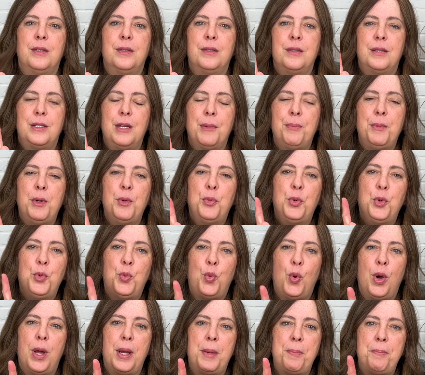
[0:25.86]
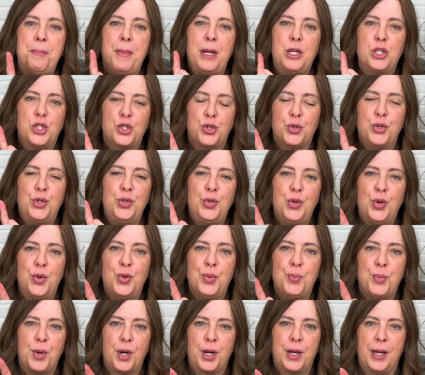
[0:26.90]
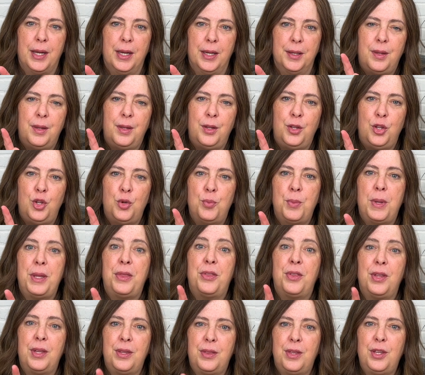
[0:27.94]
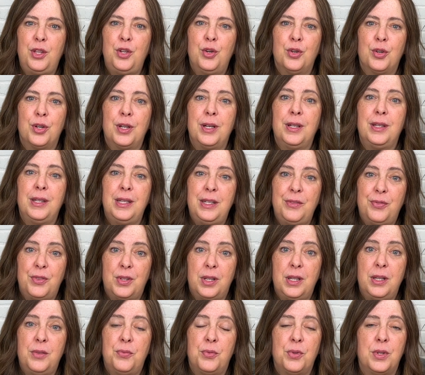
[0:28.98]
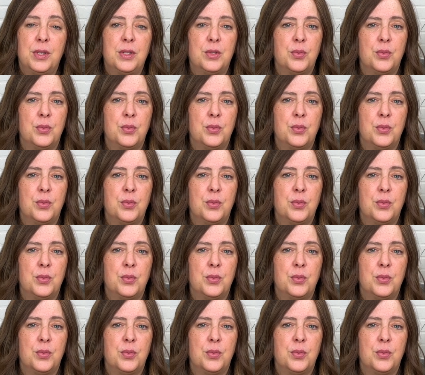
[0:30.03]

Tip number one, make sure you know the market. You may think that you're gonna leave Cleveland